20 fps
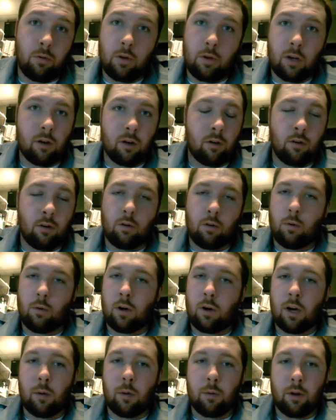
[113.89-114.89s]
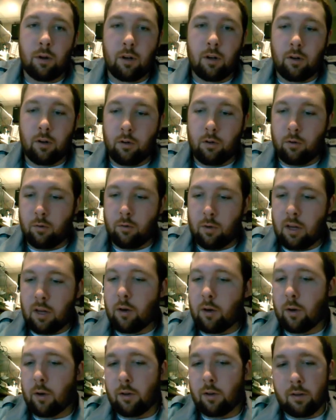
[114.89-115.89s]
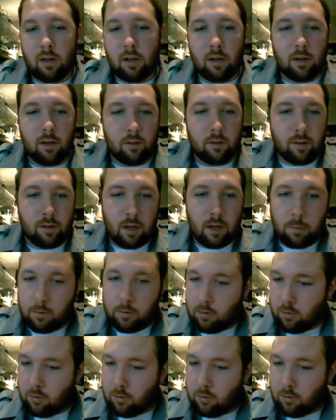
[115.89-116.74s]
I don't know why, but I do. Anyways, I need to stop